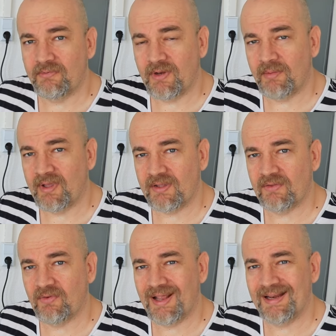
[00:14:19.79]

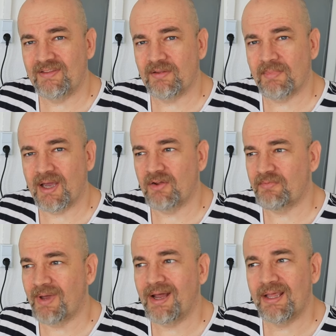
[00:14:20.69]
filaments when I need some kind
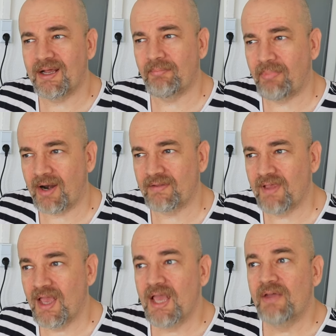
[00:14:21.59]
of mechanical parts